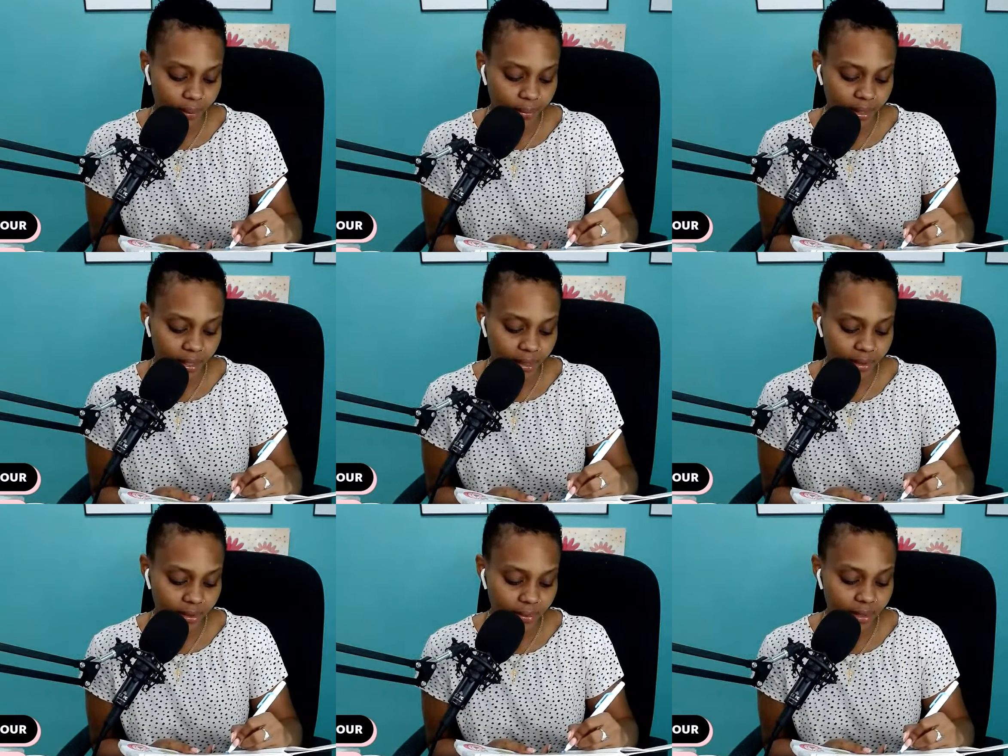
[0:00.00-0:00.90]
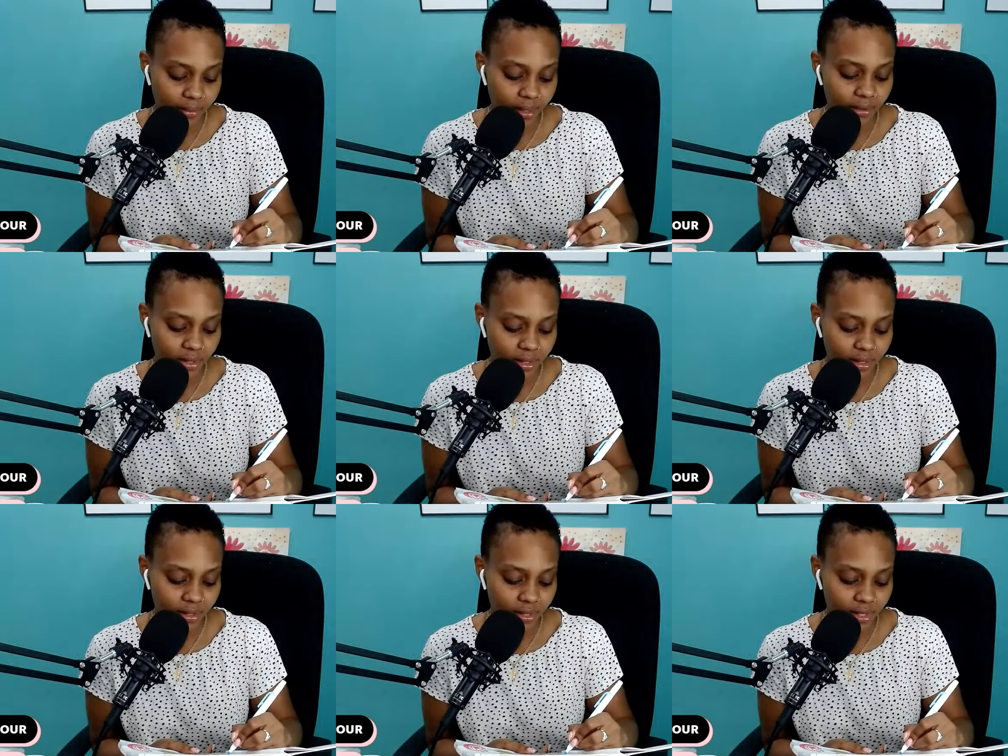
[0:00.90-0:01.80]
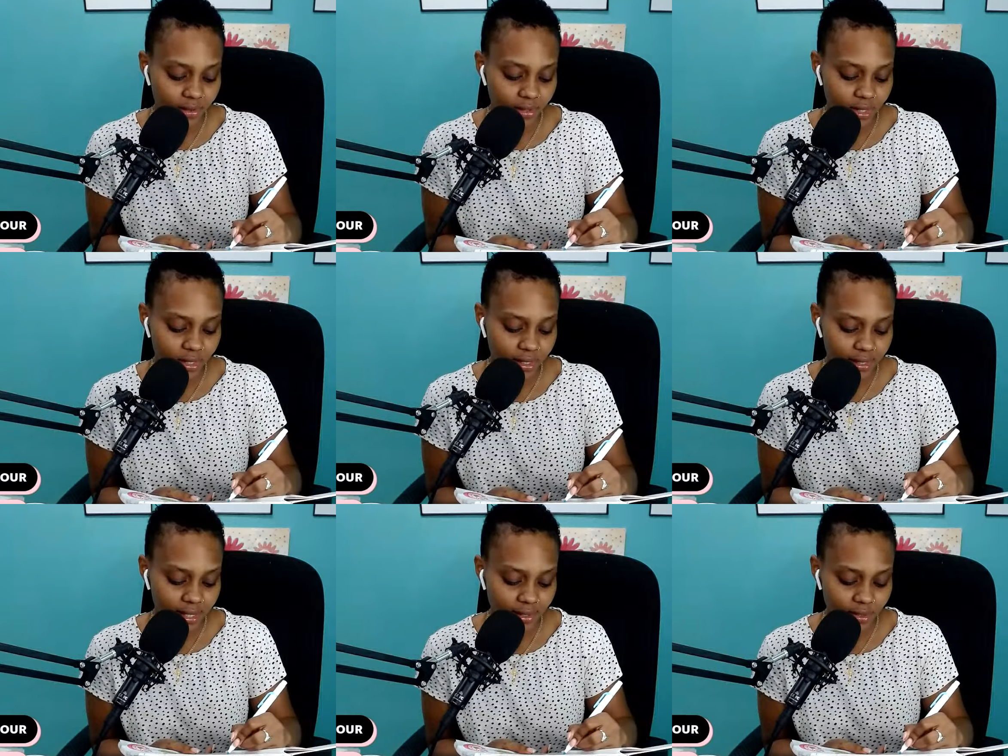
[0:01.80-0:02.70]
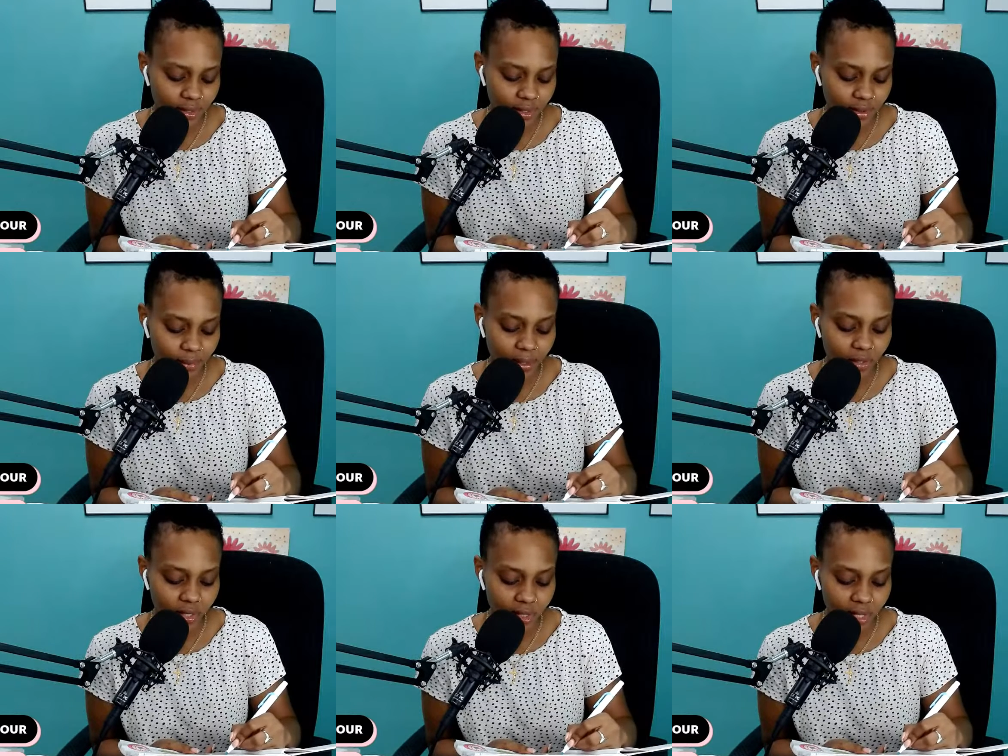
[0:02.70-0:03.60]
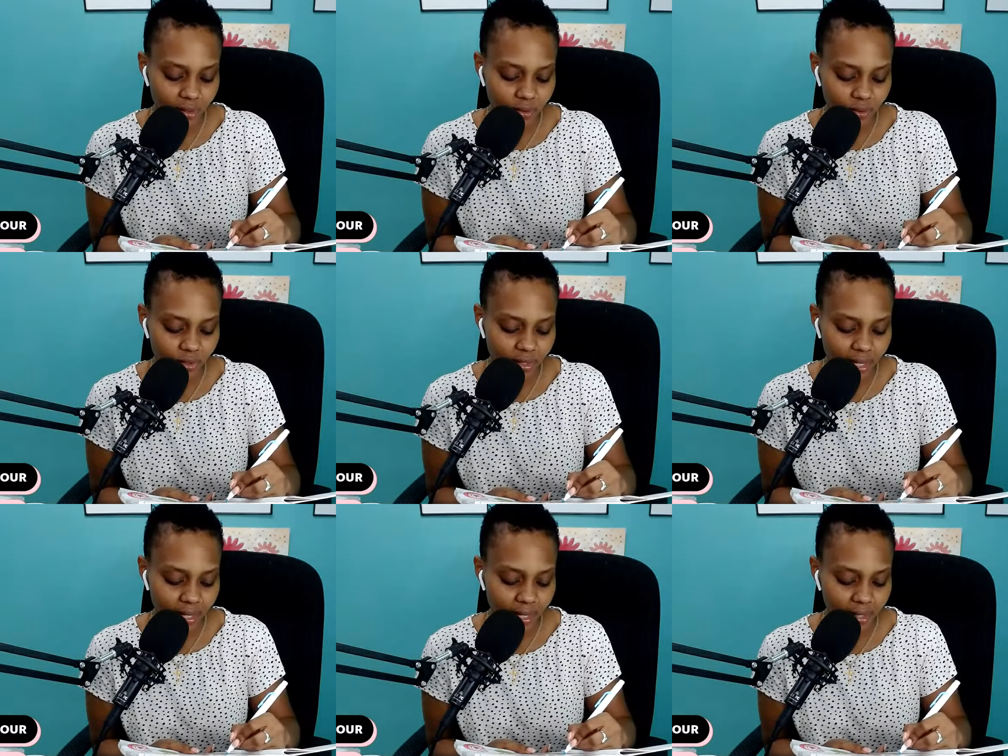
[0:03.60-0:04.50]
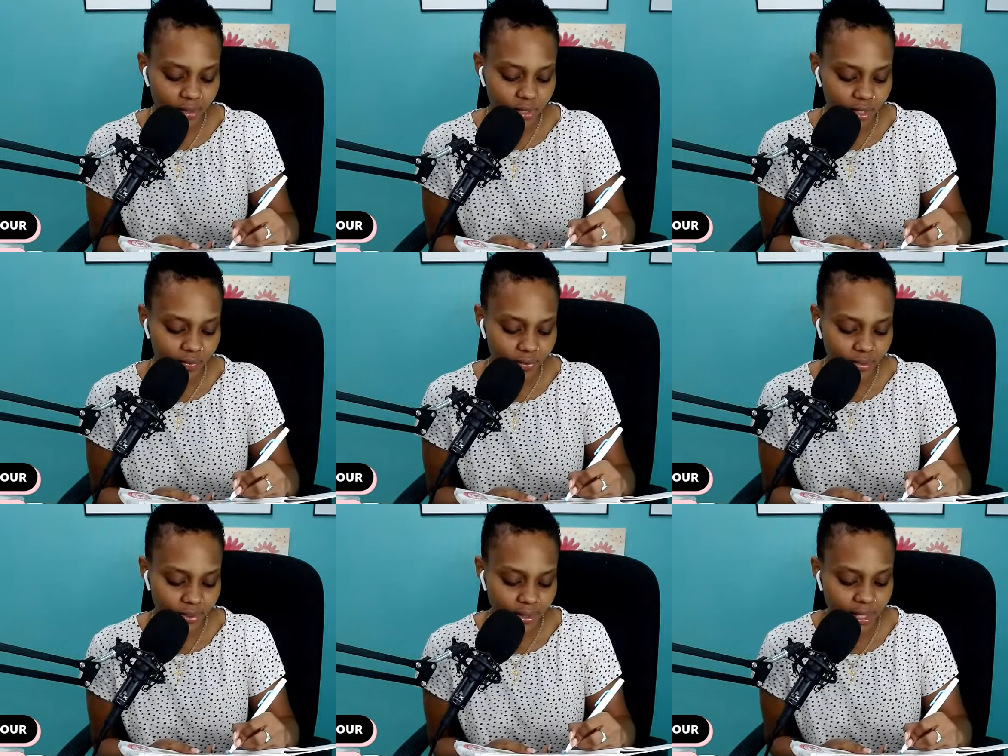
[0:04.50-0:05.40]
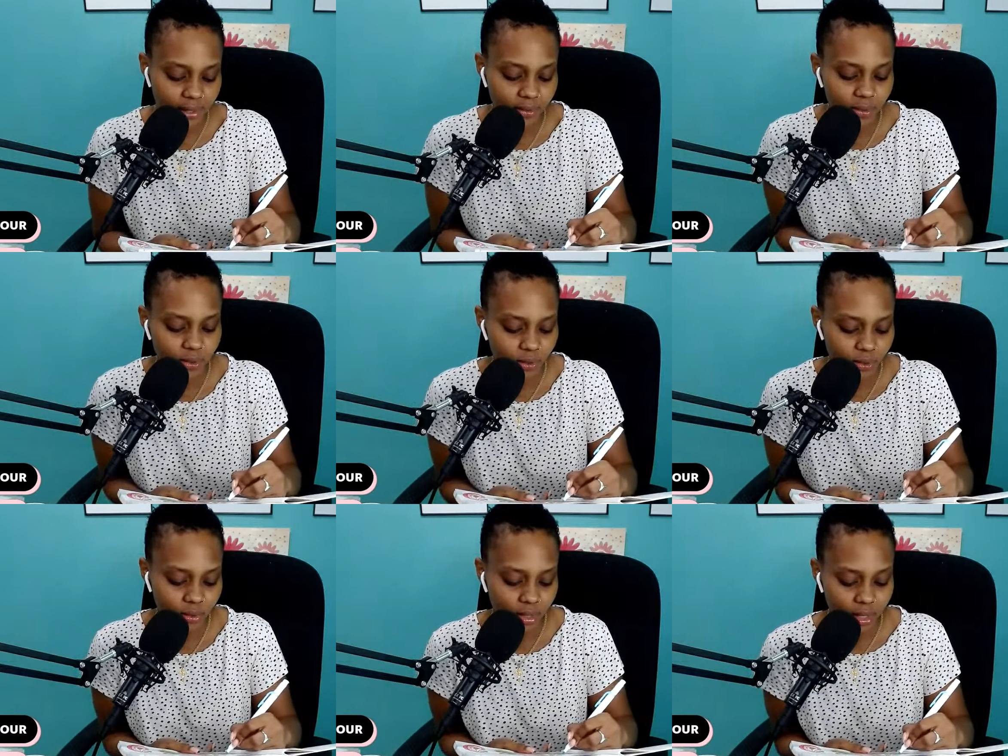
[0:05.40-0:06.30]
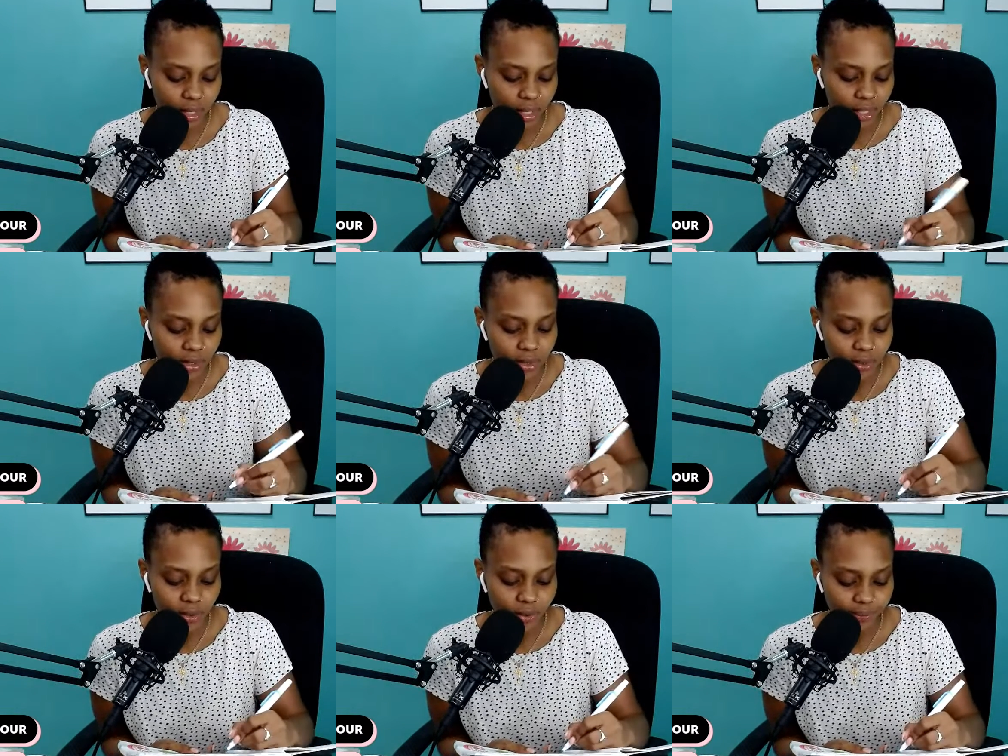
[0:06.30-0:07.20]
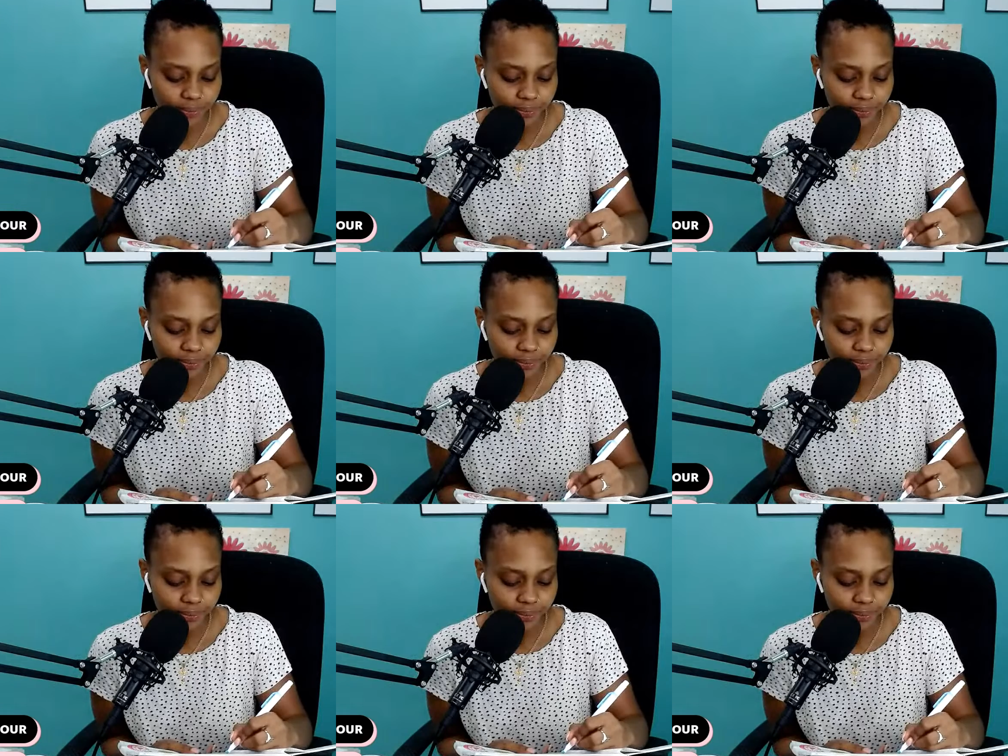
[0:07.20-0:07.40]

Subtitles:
But yeah, so my daughter, she knows a little Sanskrit. But honestly, I can't reinforce what I don't know. So